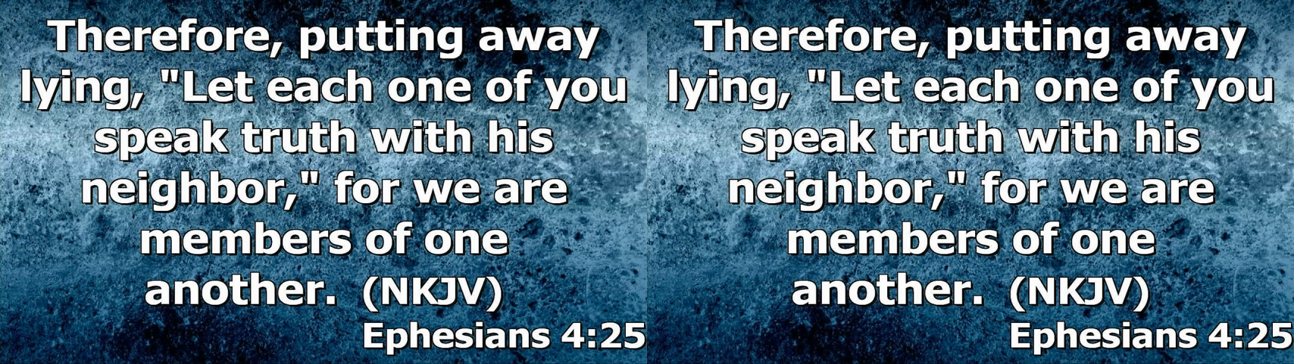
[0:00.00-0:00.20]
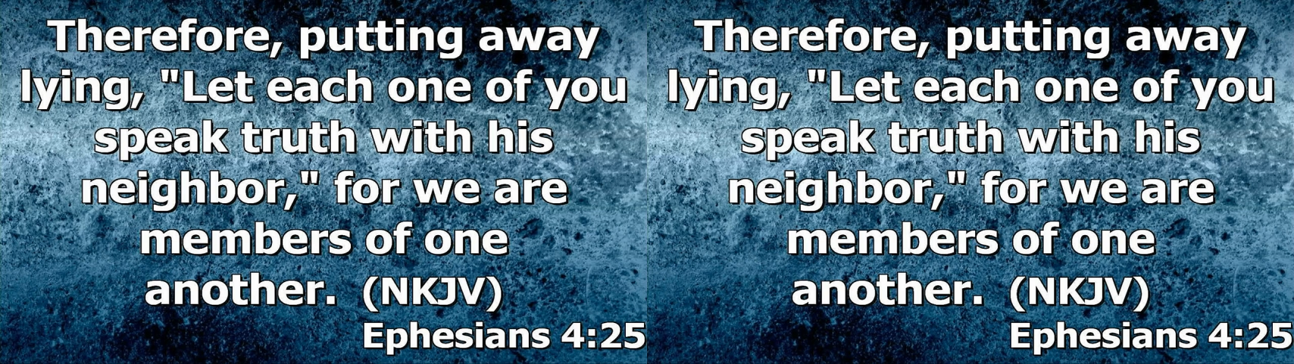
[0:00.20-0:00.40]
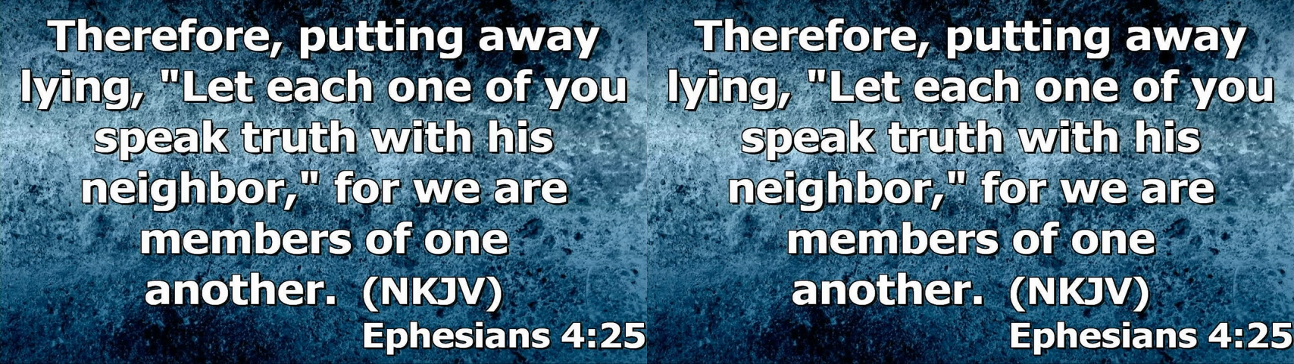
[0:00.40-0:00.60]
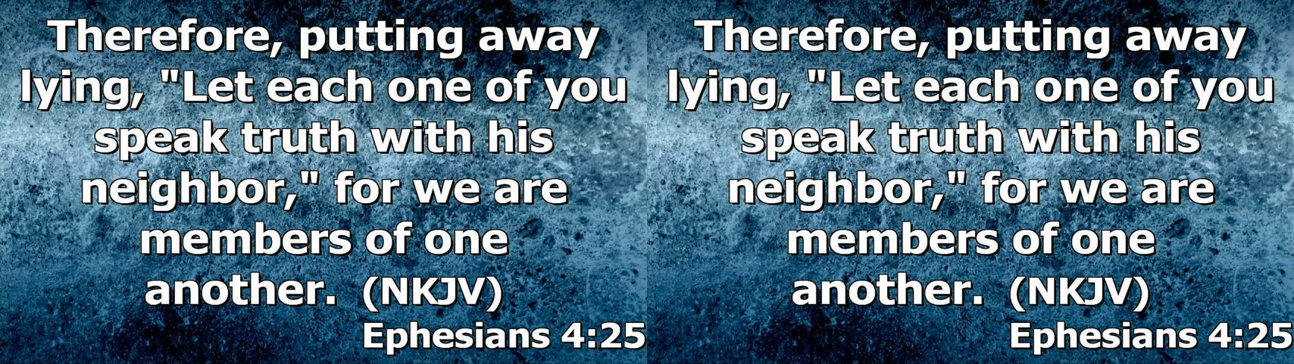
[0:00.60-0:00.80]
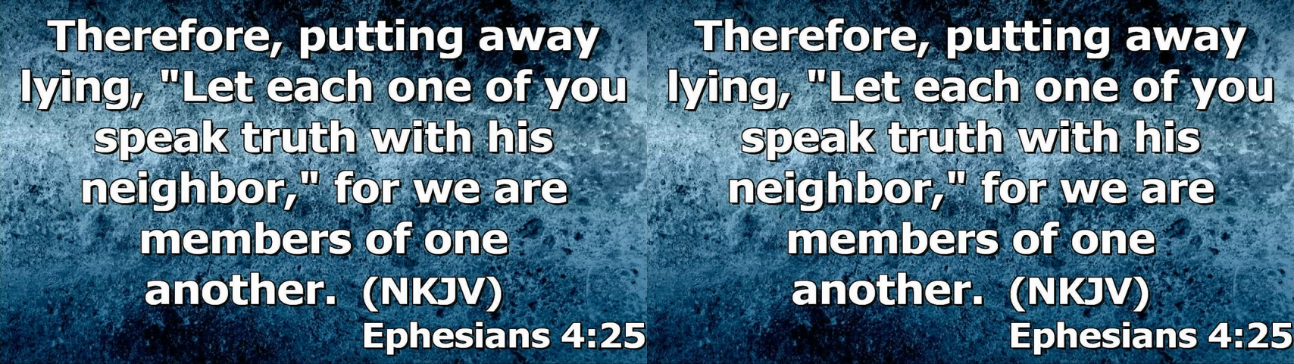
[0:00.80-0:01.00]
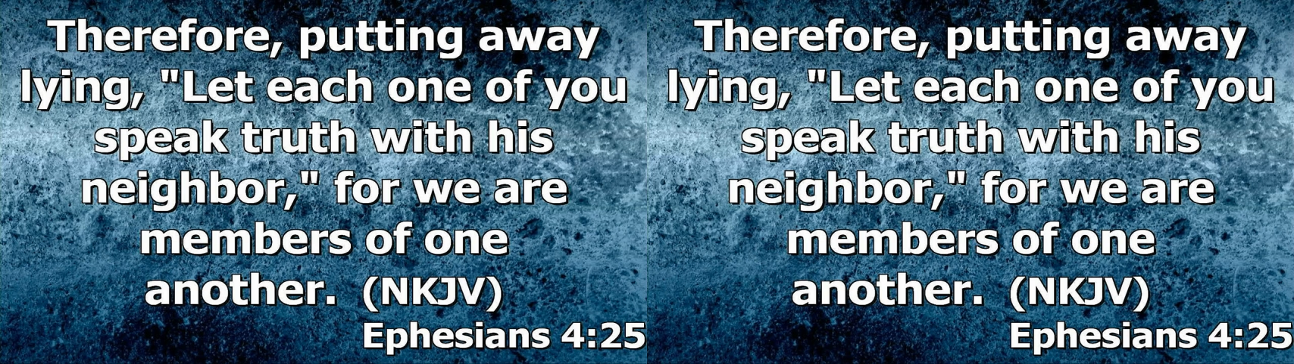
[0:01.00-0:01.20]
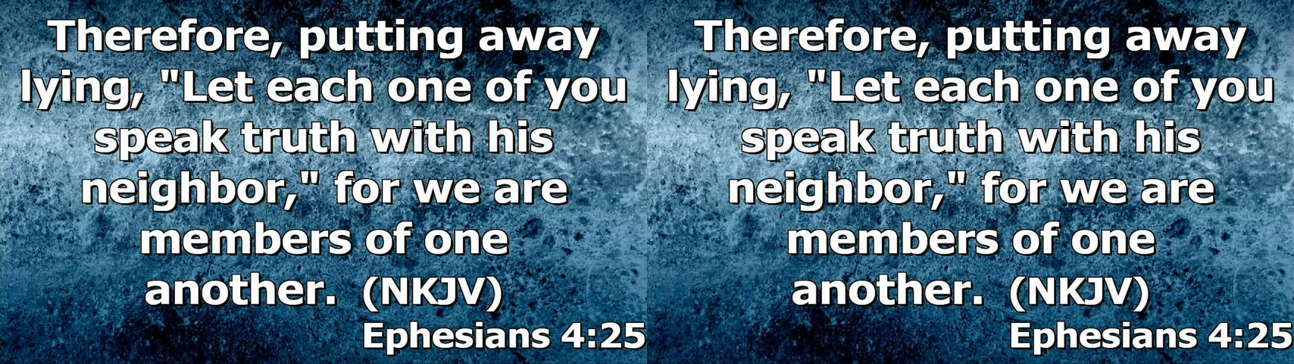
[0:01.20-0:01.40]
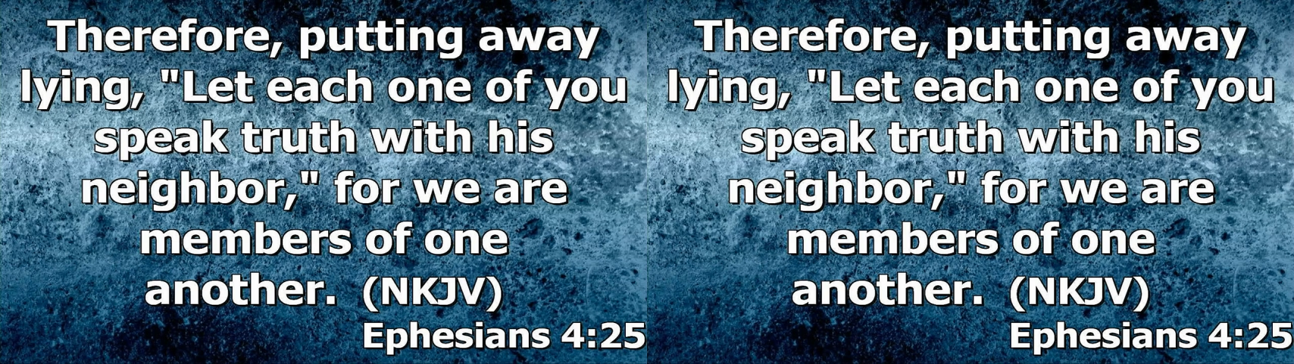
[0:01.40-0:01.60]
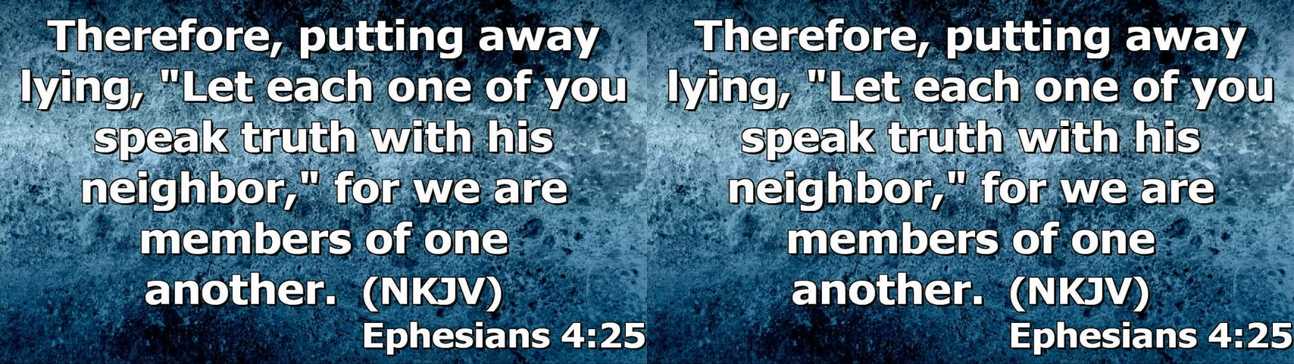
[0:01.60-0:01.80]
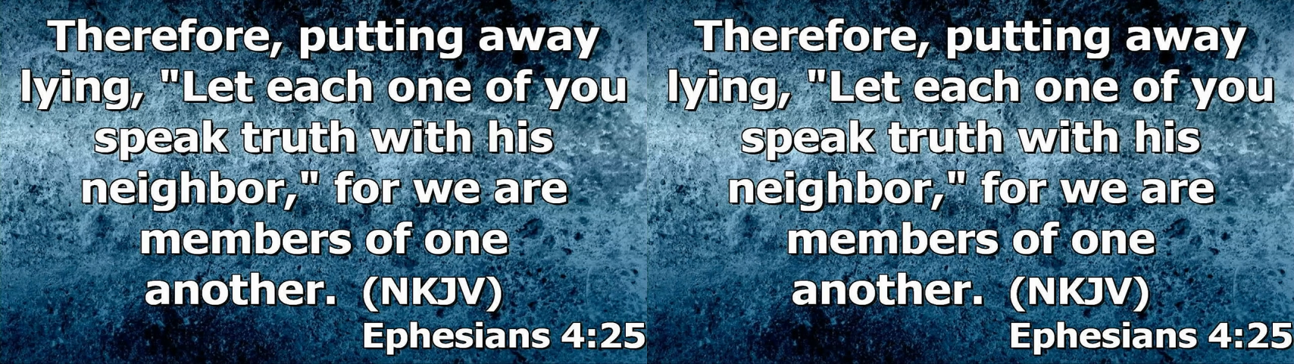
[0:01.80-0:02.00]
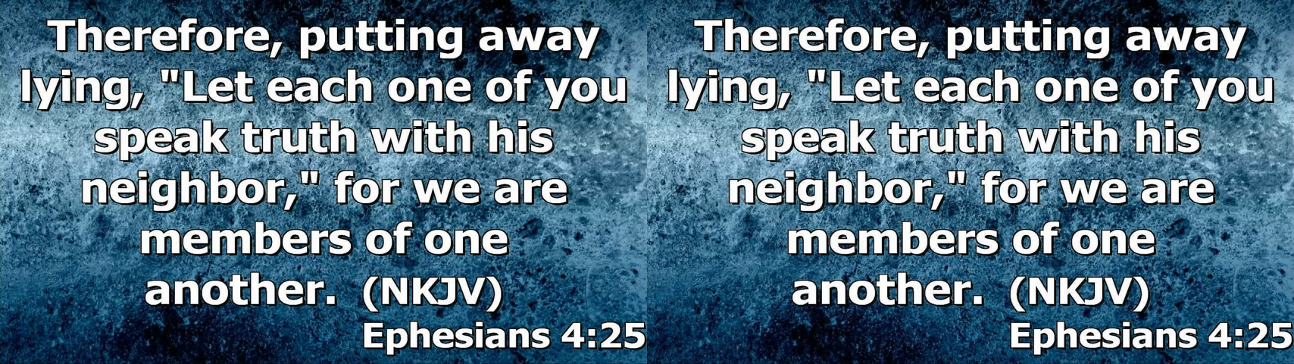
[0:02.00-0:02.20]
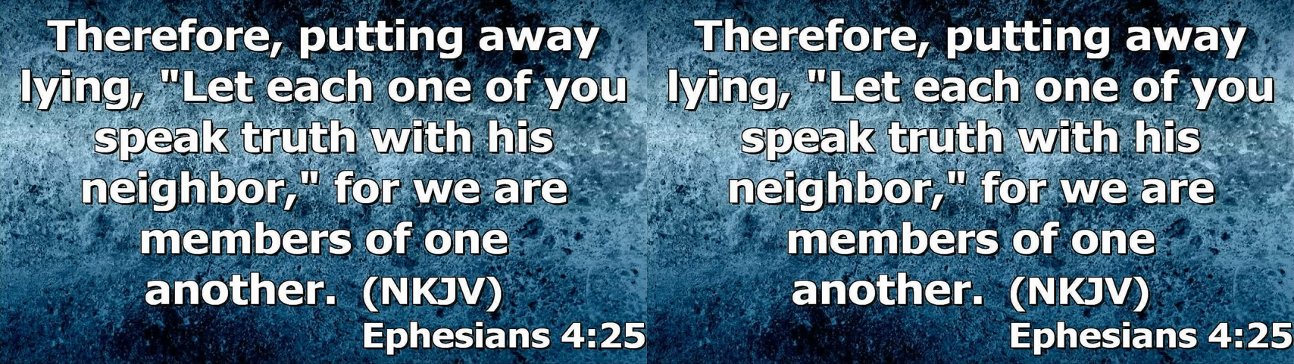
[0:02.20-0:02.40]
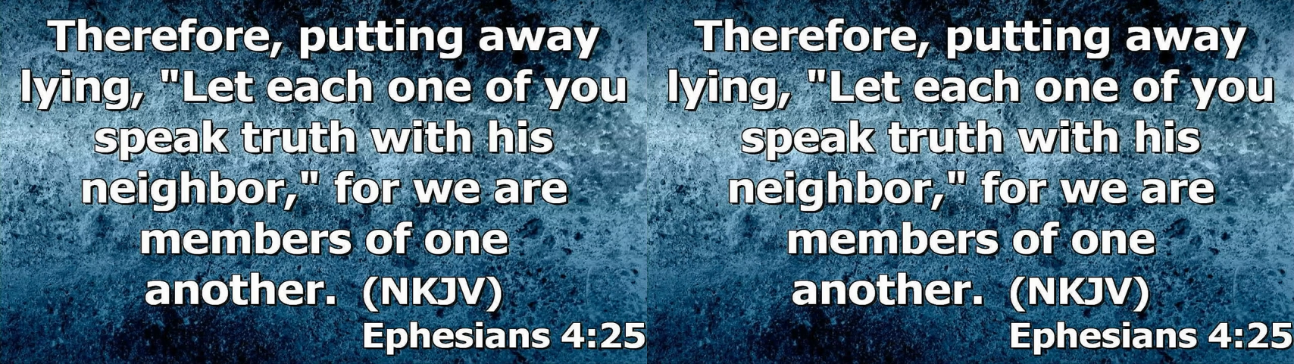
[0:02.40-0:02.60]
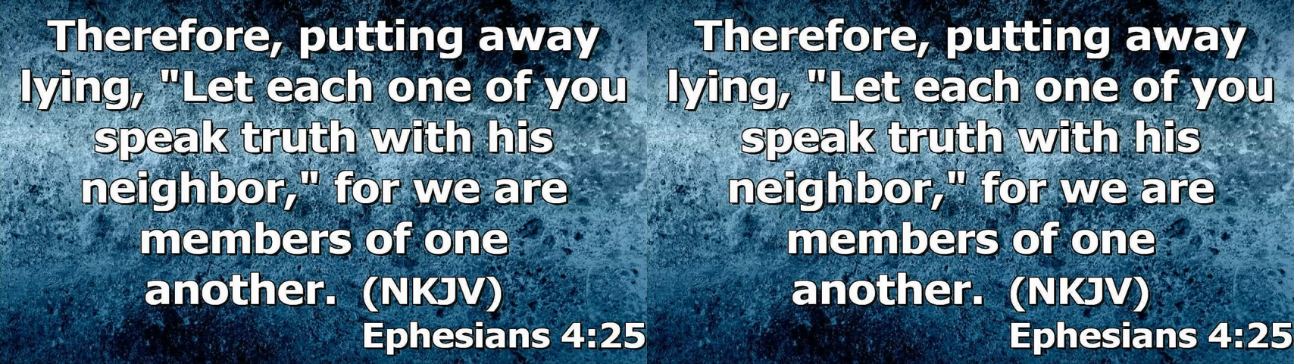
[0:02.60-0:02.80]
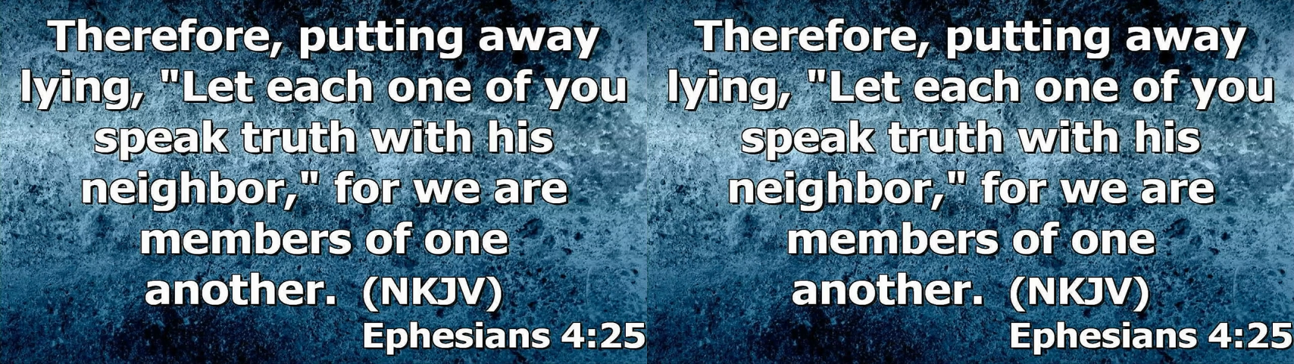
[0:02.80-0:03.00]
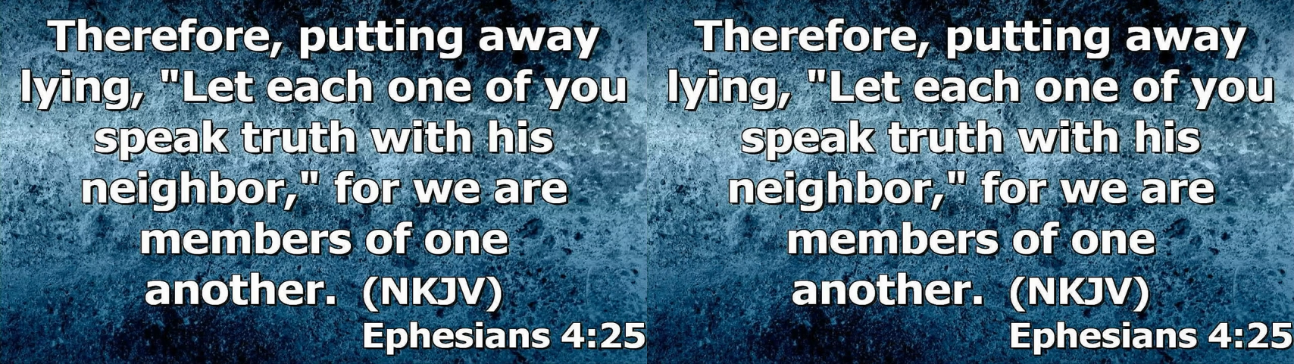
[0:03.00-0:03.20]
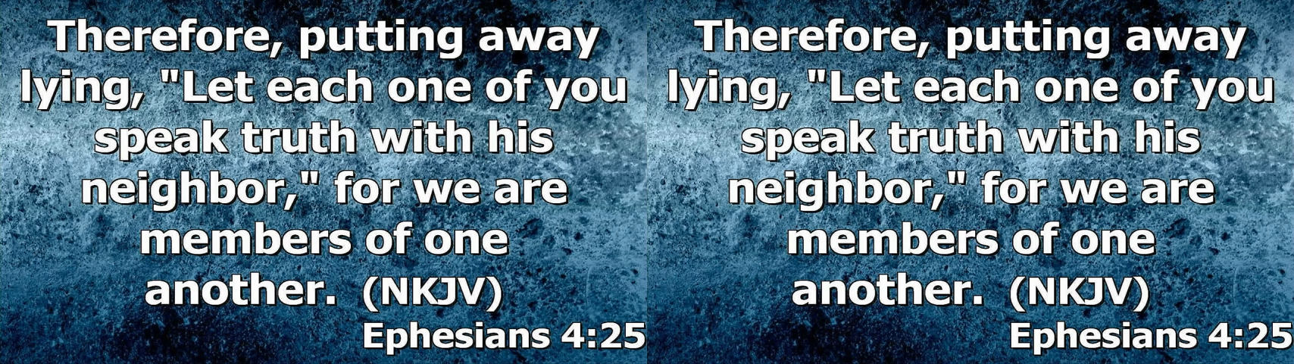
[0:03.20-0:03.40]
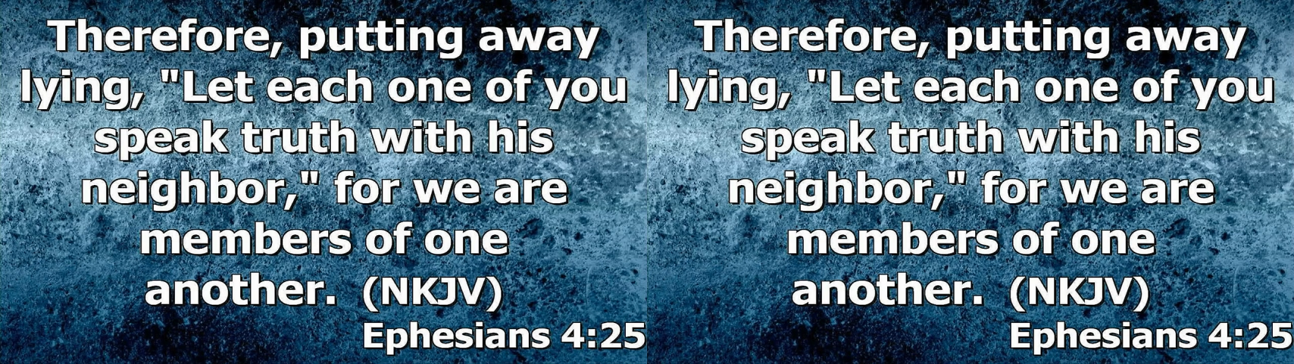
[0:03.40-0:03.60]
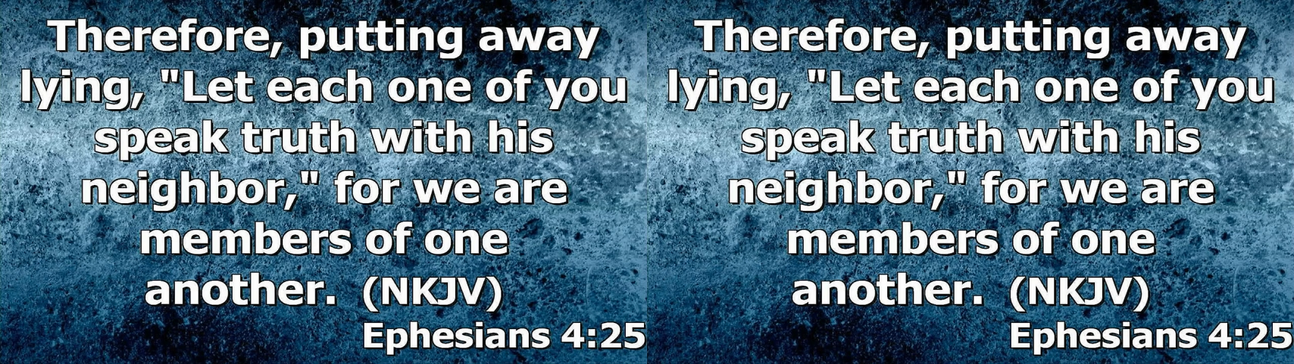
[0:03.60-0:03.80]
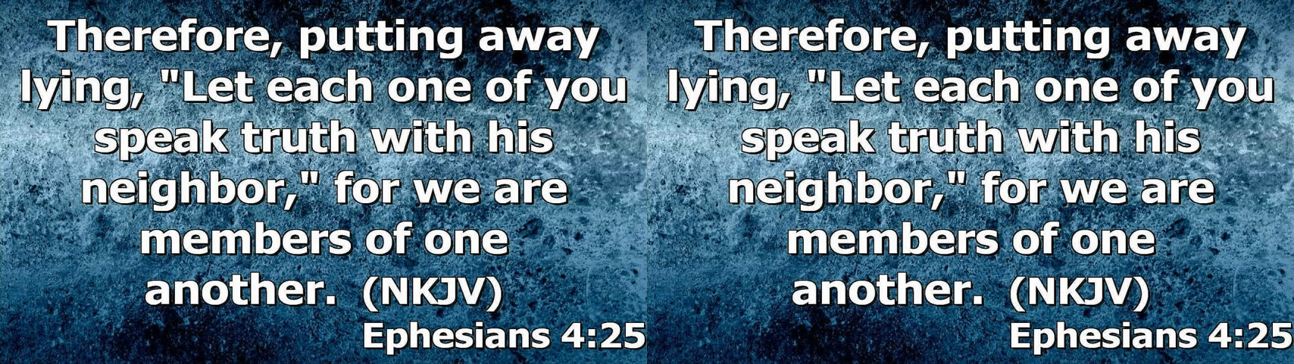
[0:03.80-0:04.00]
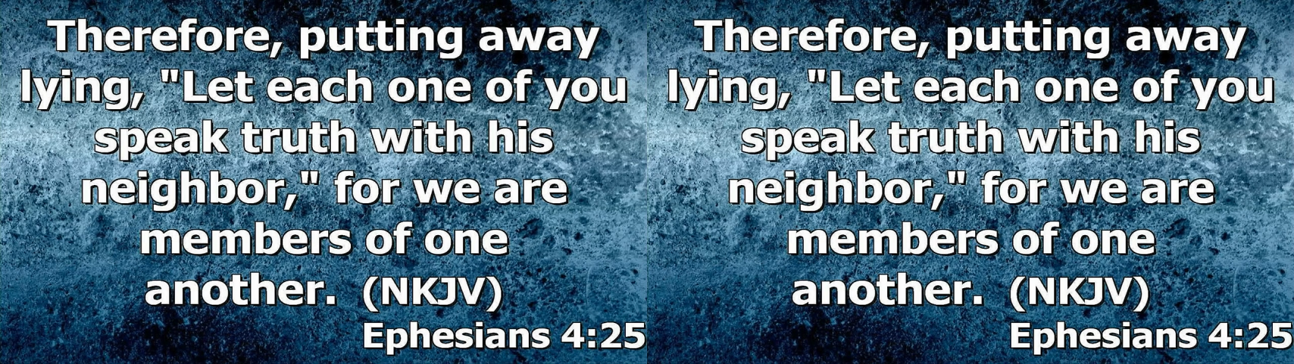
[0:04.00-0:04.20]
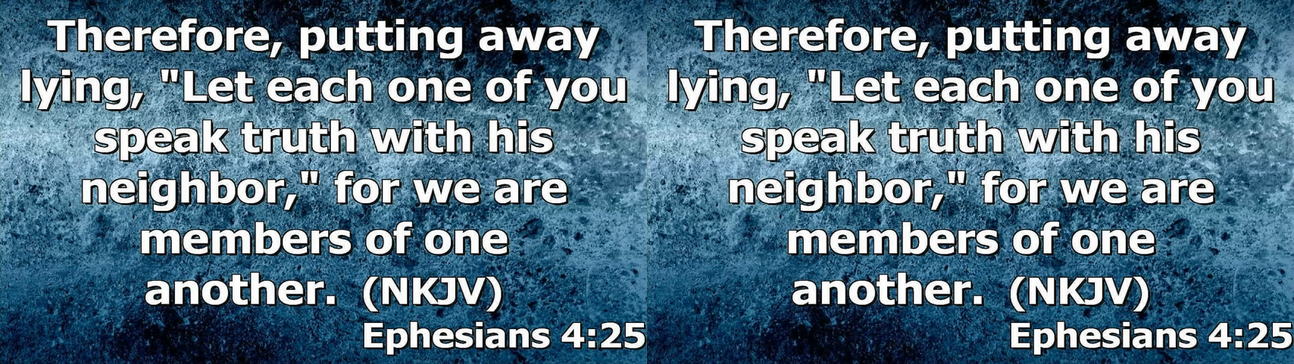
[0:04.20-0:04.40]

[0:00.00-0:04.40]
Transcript: No face is visible, so there are no lips to read.